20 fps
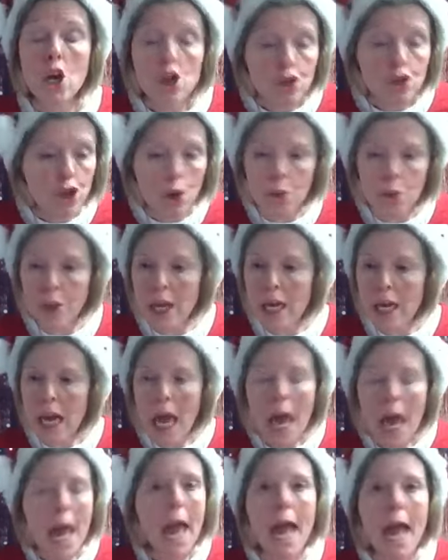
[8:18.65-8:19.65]
so that
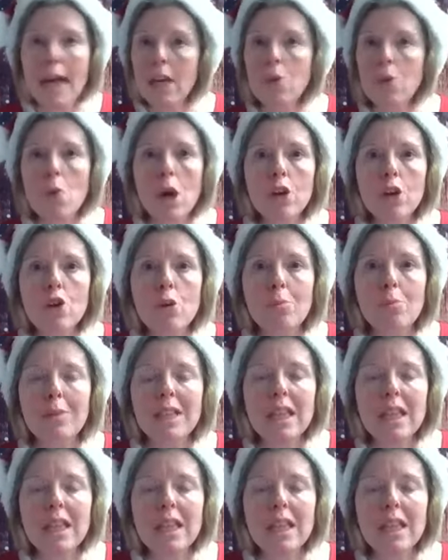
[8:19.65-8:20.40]
anyone who